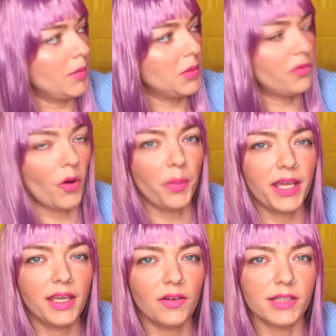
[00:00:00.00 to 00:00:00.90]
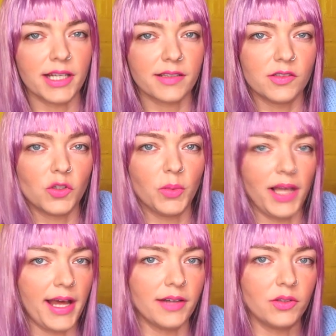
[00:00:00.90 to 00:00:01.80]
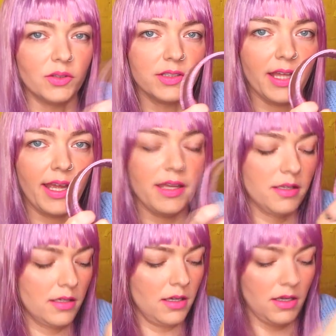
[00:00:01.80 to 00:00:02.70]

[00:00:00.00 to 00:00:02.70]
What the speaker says: And then we've got pink iridescent double handles there.